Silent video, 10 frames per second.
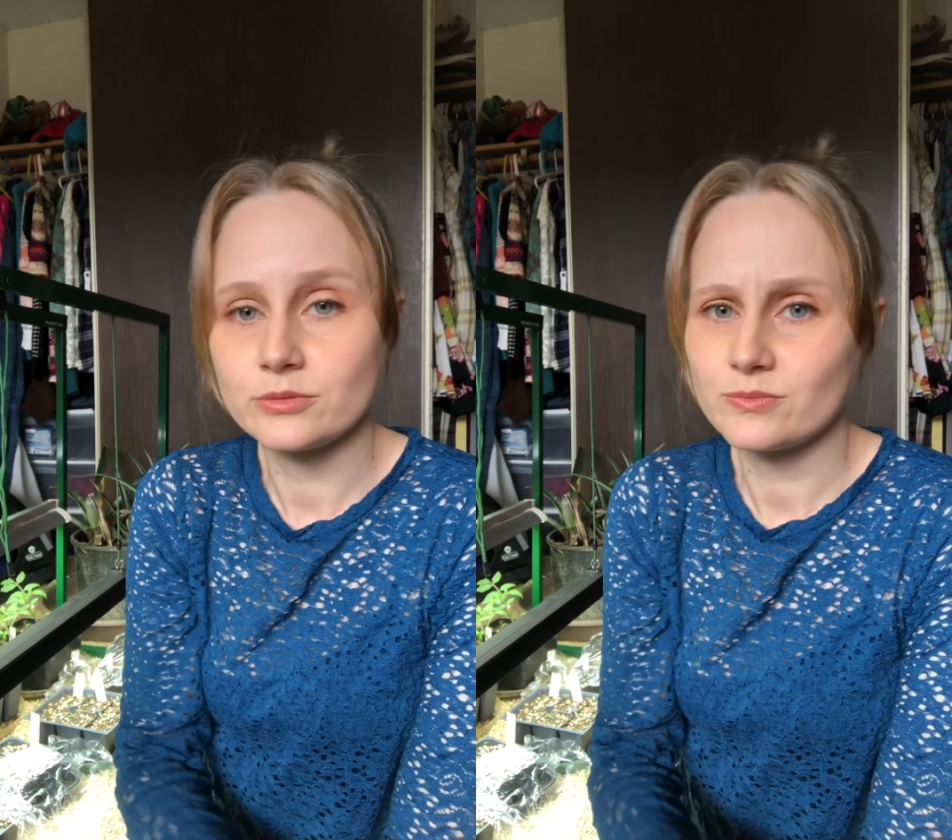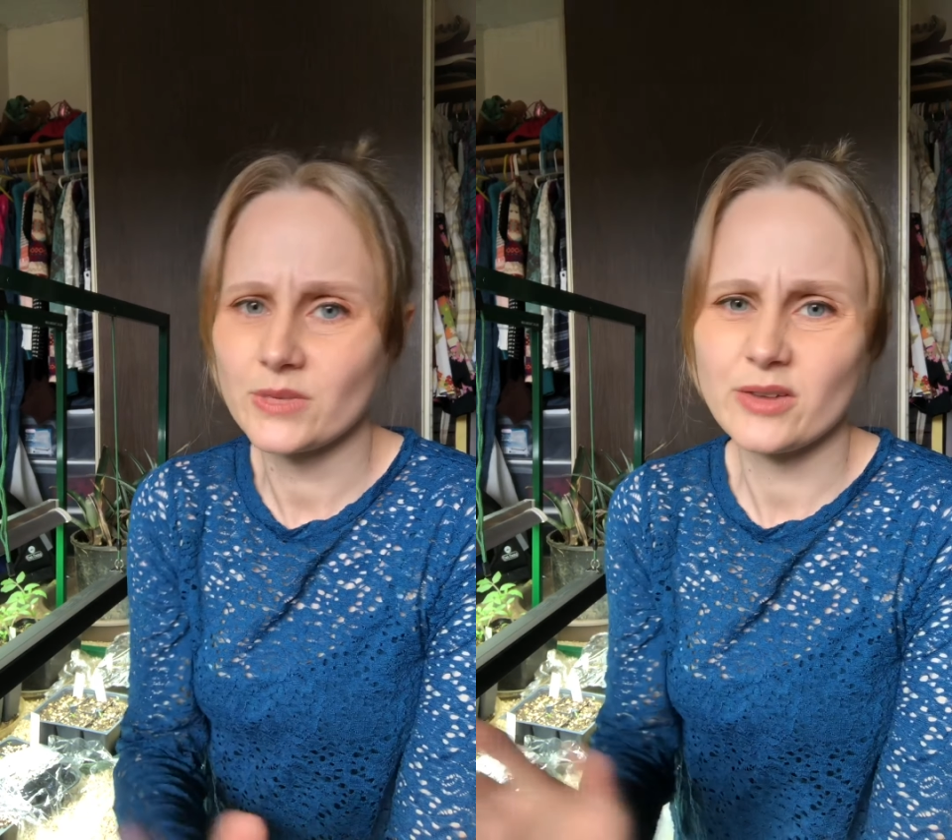
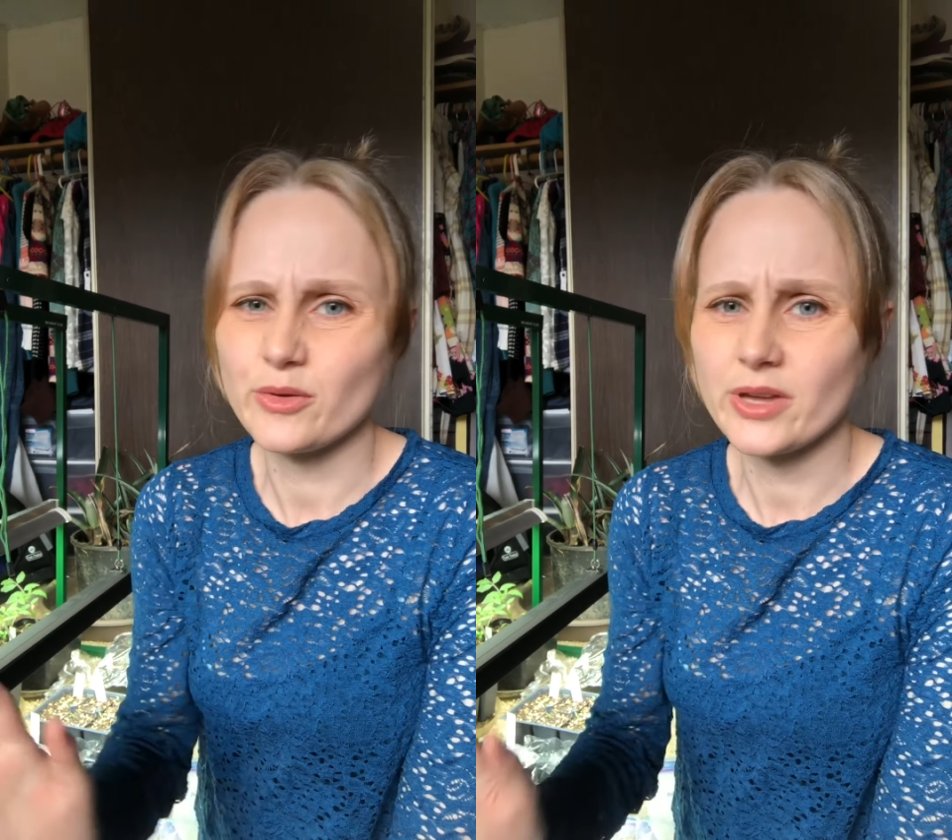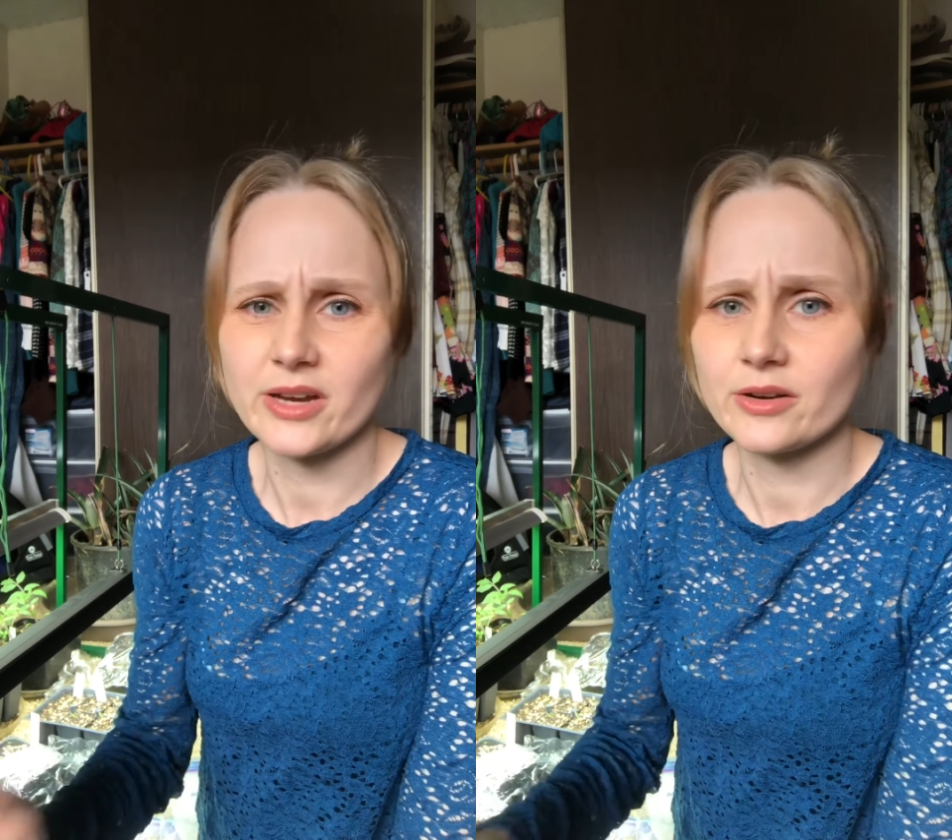cover
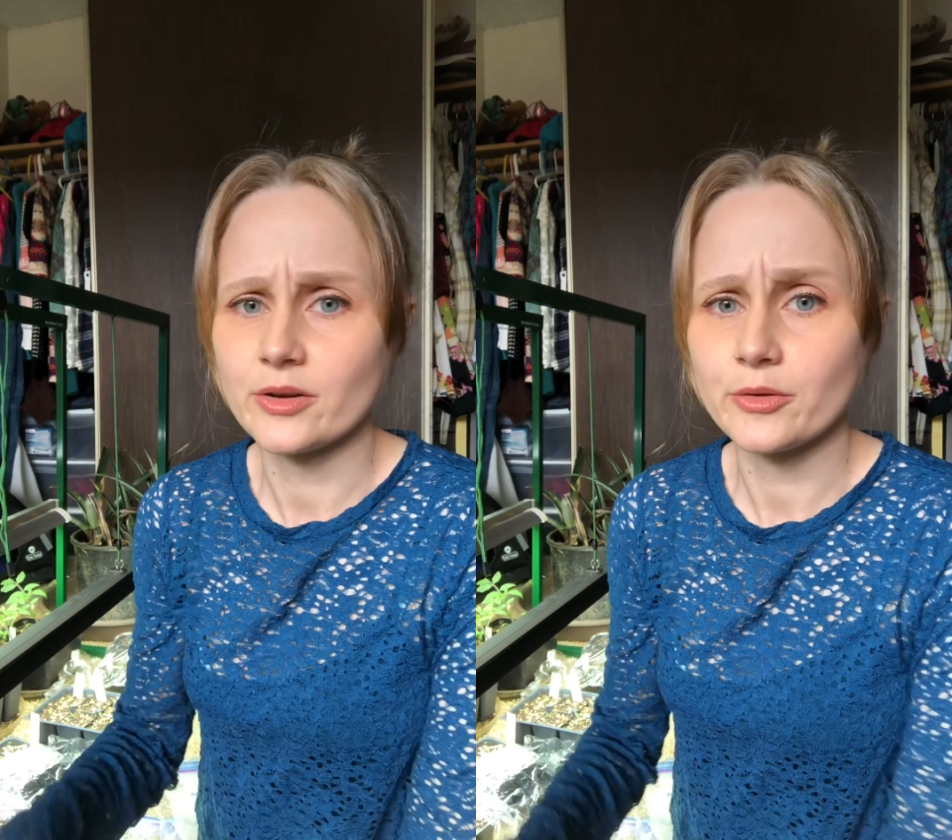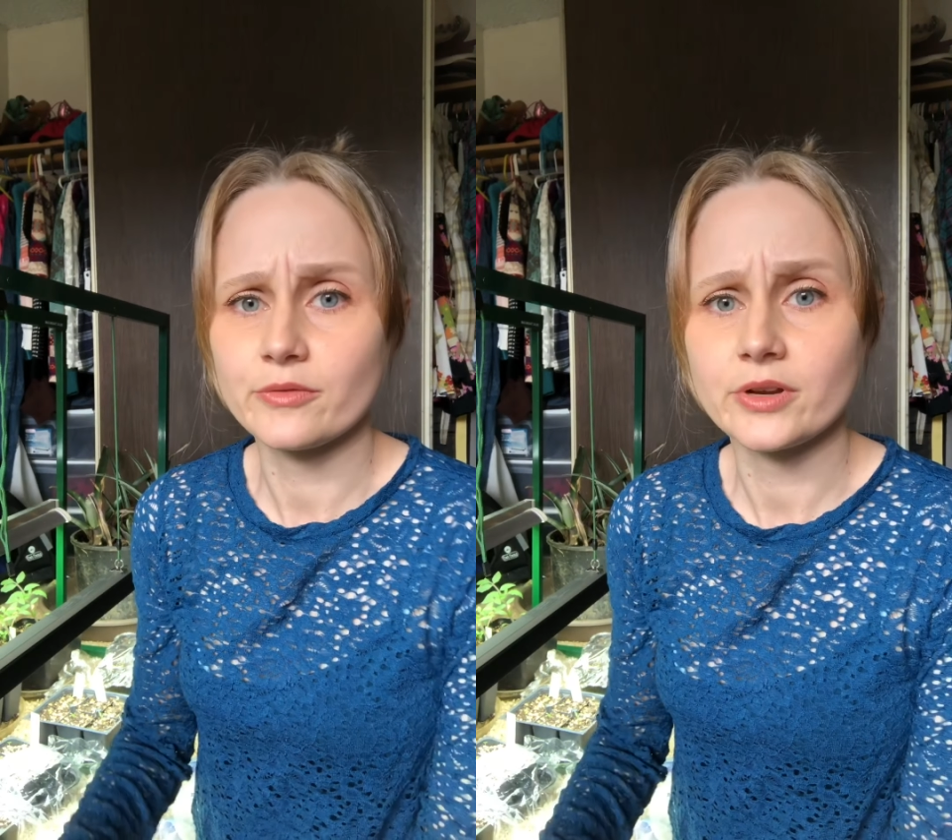that in
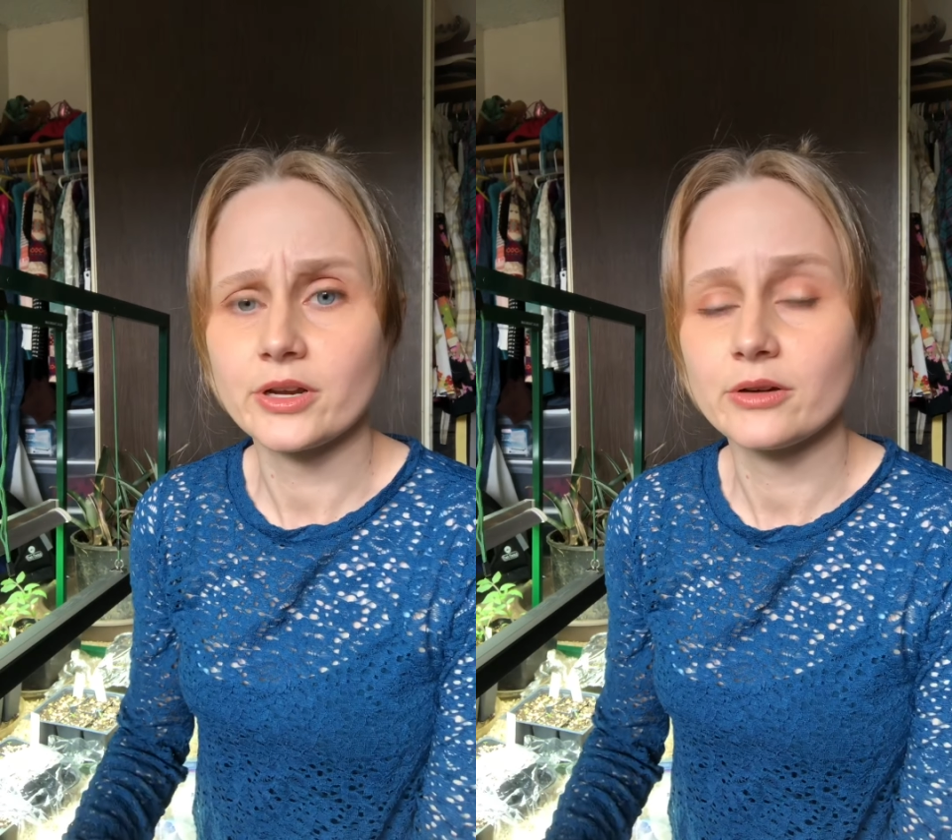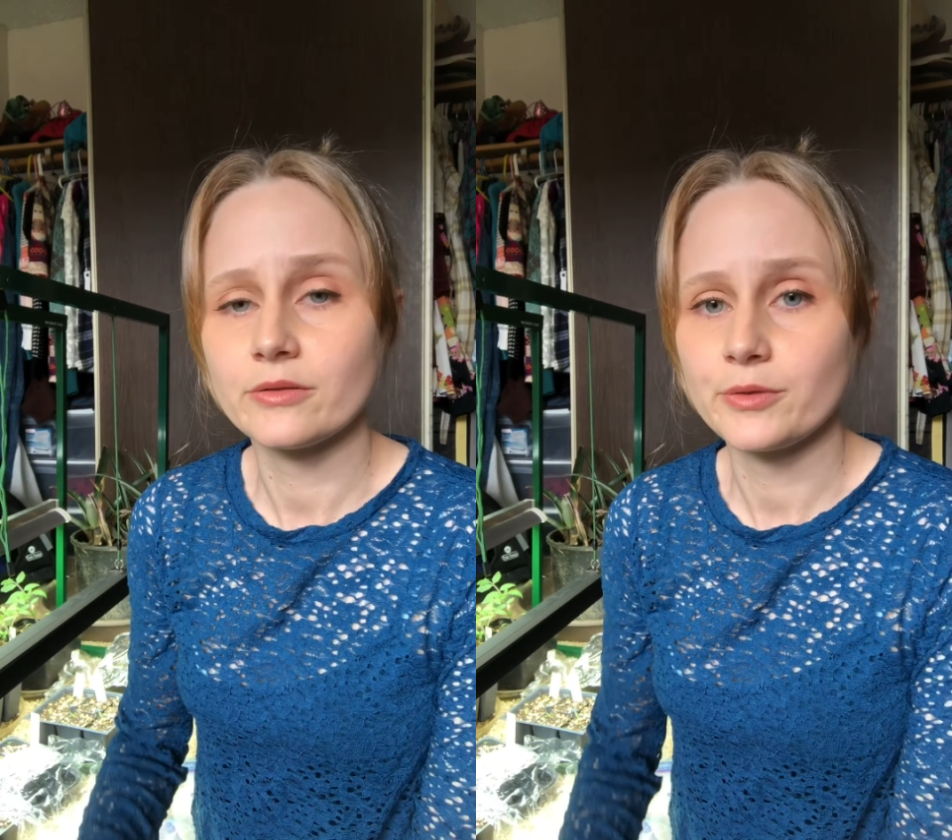another
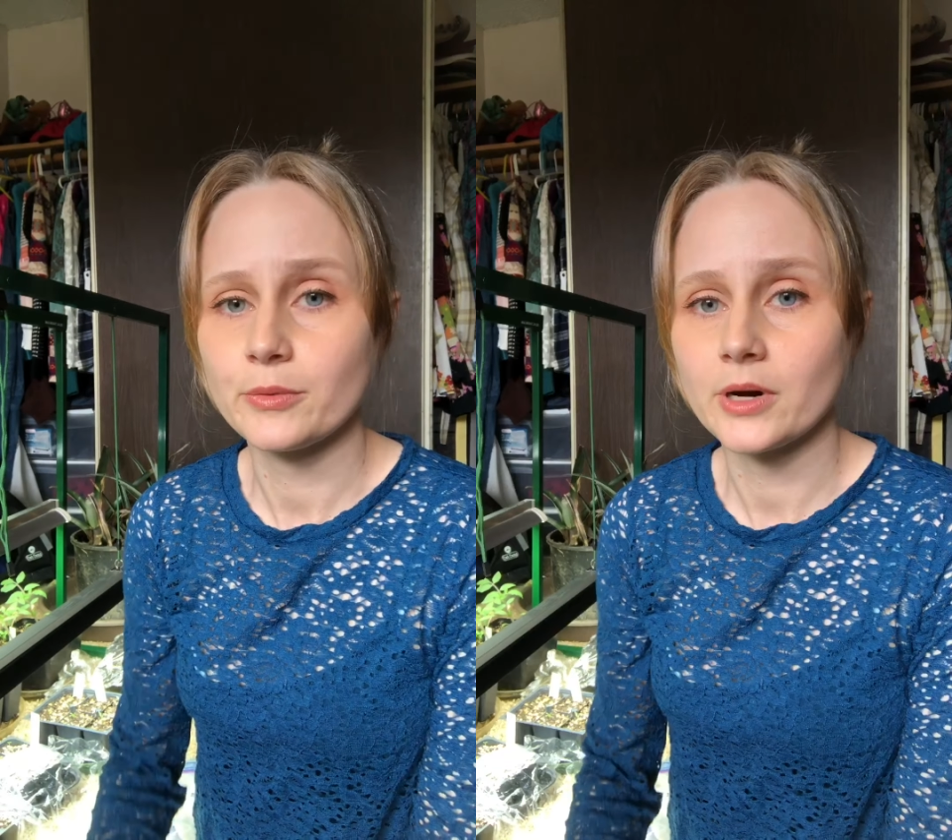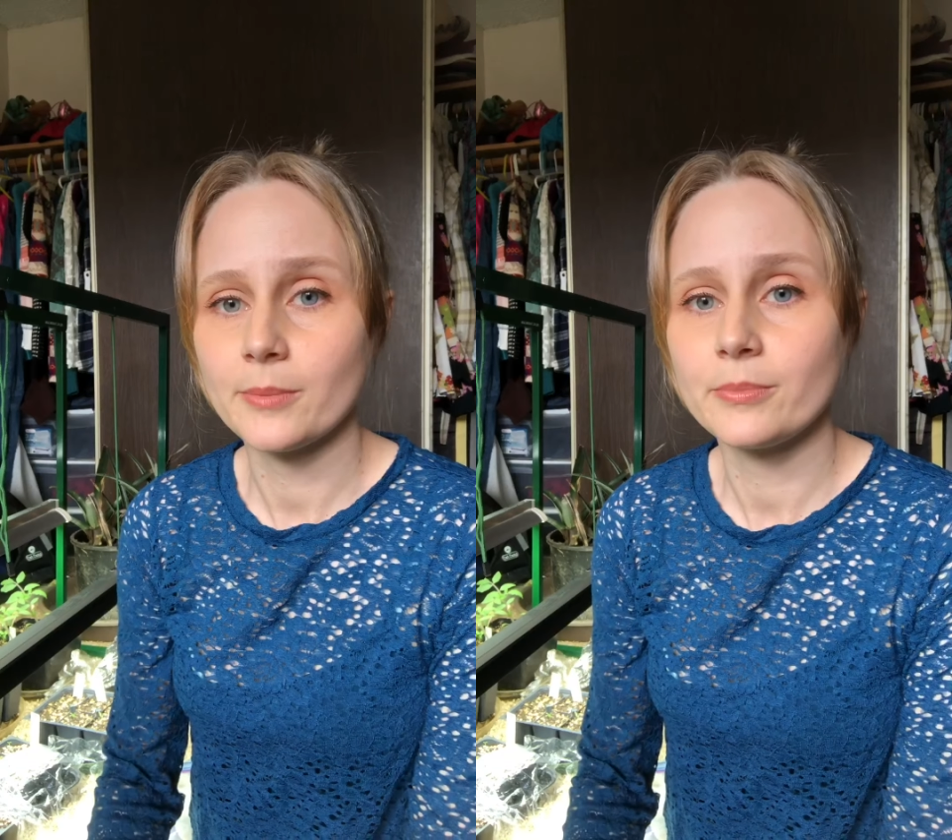video if you
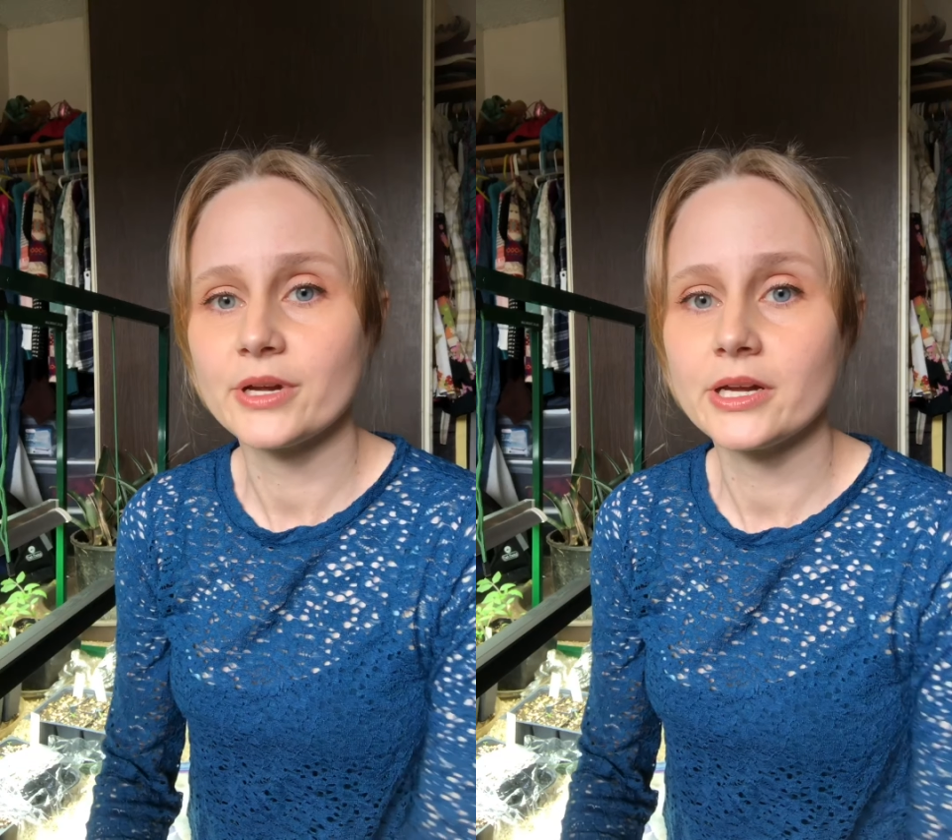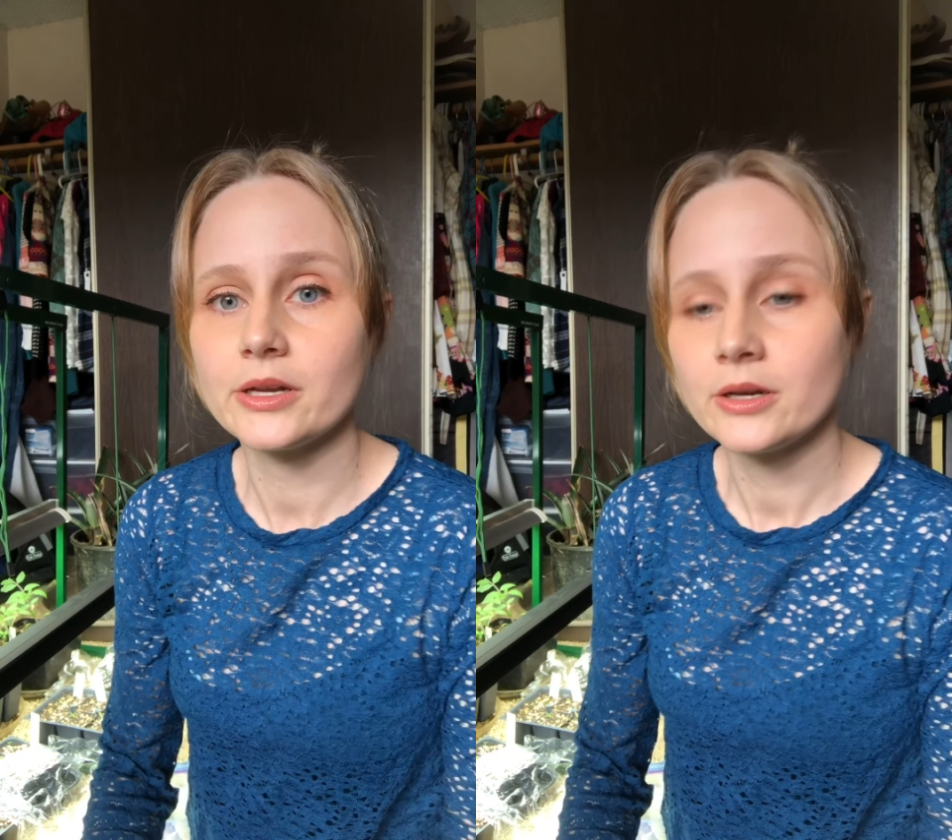want.
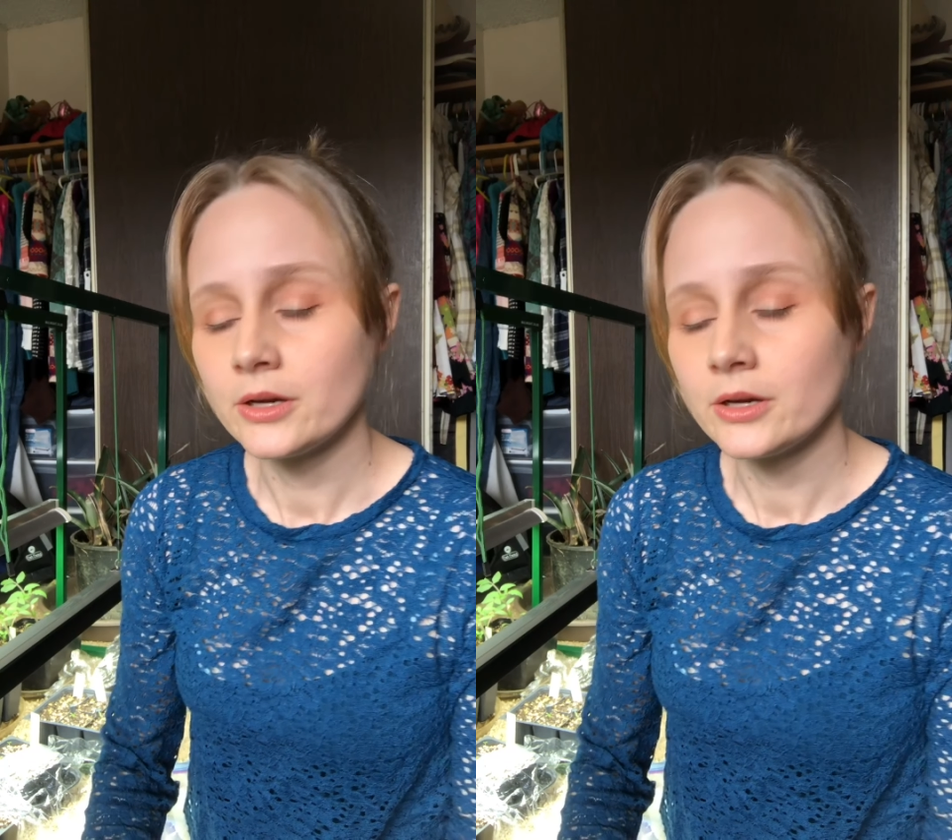But